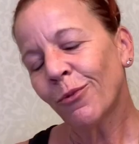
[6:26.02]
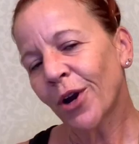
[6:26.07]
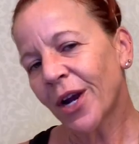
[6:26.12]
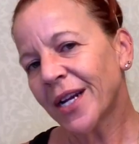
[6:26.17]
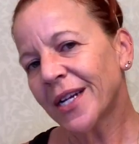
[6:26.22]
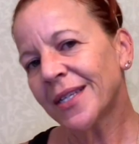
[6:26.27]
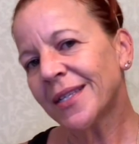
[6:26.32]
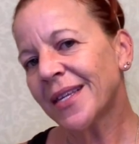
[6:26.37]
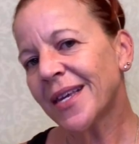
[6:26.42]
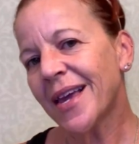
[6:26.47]
We're
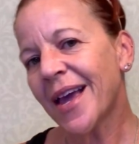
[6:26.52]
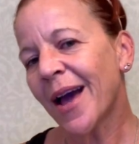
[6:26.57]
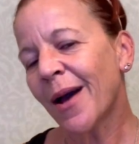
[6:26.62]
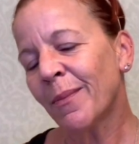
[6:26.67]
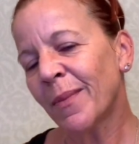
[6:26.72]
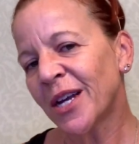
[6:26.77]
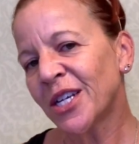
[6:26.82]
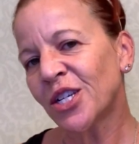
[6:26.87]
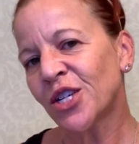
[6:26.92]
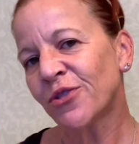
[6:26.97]
gonna see how
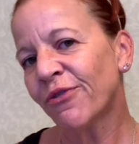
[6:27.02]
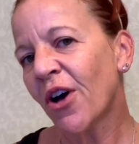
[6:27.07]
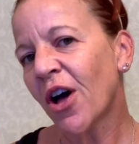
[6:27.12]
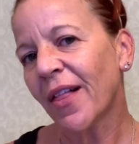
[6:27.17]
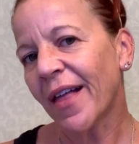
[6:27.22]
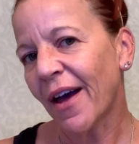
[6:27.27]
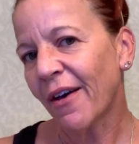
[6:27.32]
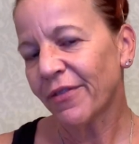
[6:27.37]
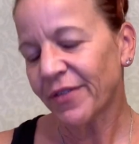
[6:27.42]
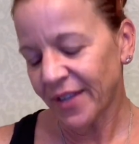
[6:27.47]
much
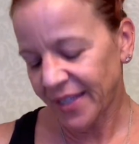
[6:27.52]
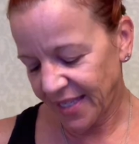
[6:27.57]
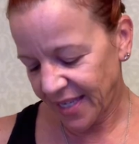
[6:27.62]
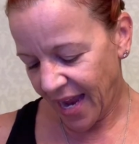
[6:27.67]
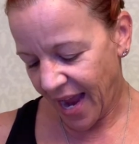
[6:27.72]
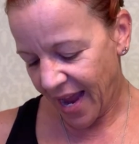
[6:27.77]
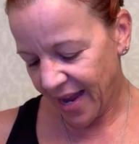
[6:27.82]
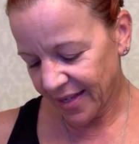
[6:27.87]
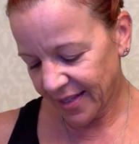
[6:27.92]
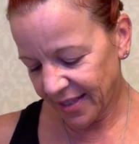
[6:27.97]
fallout this
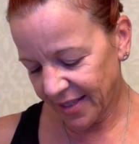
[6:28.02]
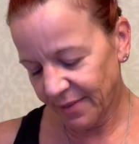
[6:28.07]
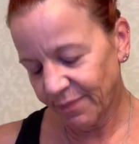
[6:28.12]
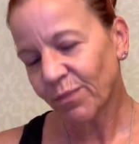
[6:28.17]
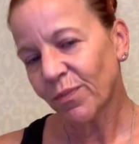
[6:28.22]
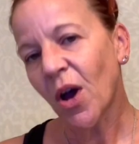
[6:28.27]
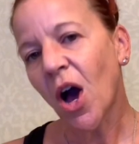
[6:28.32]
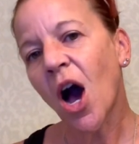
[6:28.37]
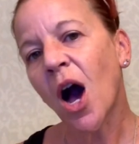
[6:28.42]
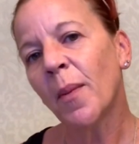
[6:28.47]
has
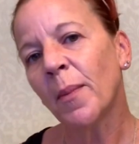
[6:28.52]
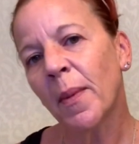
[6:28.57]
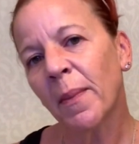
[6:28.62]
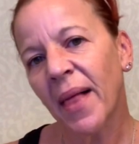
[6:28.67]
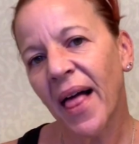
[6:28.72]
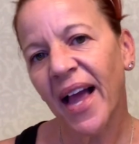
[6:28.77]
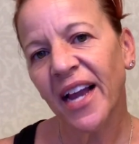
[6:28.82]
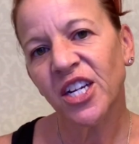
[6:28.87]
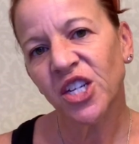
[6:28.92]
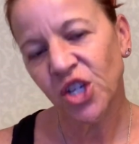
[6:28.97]
on the
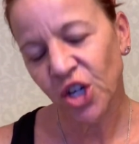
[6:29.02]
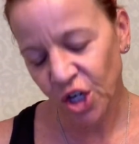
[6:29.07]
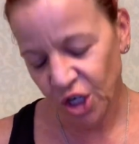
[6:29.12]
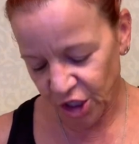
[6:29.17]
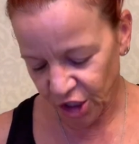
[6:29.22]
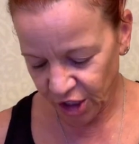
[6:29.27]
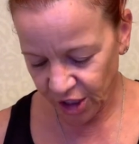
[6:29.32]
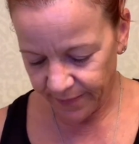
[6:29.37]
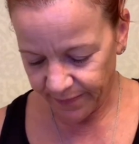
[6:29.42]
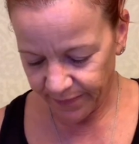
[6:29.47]
black shirt.